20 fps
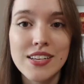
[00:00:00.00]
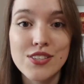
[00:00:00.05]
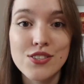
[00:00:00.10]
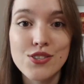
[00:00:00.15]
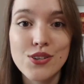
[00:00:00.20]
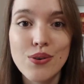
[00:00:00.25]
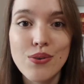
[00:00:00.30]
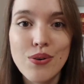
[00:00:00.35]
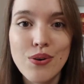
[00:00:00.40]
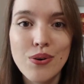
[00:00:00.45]
It's
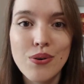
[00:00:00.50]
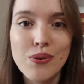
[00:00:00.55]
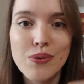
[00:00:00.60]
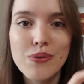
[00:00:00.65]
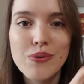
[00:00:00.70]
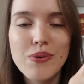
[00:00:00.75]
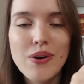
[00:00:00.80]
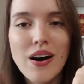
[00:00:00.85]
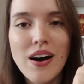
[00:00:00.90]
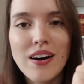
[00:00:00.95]
so
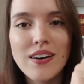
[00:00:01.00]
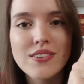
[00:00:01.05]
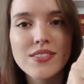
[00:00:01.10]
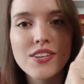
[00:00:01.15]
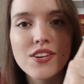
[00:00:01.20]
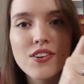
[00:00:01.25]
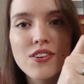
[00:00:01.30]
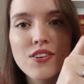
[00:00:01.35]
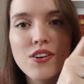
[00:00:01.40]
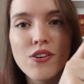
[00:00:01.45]
cool how
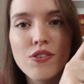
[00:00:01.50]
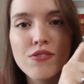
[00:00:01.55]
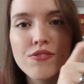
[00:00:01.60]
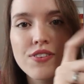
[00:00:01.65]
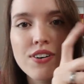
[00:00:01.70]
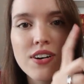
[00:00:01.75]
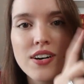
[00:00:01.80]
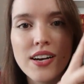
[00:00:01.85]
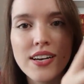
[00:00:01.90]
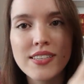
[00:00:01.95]
the
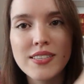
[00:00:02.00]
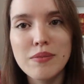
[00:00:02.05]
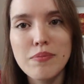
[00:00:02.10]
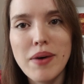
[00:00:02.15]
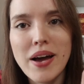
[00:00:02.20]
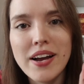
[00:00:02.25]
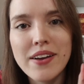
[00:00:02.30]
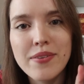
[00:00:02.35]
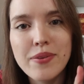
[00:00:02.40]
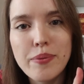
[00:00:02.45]
cover and the
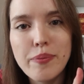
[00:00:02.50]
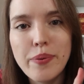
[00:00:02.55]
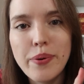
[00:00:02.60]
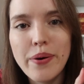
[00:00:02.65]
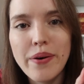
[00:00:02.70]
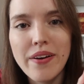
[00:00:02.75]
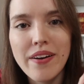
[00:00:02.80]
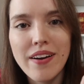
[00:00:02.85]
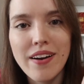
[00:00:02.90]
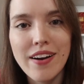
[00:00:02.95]
back of the
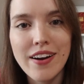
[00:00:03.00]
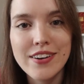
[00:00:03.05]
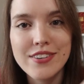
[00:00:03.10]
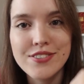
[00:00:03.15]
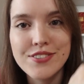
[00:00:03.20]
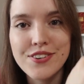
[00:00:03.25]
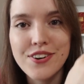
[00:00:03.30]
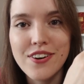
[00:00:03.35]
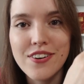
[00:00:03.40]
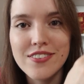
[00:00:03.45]
book are
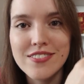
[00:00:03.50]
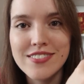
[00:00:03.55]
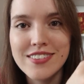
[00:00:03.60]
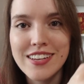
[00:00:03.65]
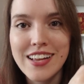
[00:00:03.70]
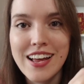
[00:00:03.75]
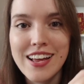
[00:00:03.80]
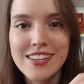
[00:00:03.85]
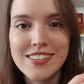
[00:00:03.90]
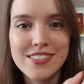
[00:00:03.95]

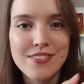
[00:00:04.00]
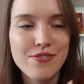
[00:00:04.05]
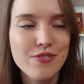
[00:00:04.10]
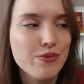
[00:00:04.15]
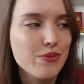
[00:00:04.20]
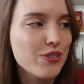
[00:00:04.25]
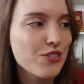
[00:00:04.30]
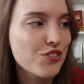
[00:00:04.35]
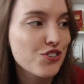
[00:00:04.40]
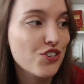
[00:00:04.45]
drawn as if it
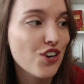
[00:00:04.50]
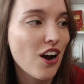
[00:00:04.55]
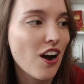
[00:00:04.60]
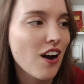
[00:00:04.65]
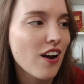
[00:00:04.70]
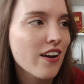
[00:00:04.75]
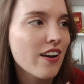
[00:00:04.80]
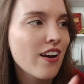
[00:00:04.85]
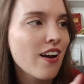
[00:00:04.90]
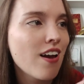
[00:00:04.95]
was
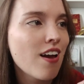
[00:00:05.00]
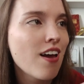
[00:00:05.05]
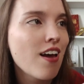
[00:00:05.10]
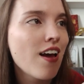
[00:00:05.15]
chalk.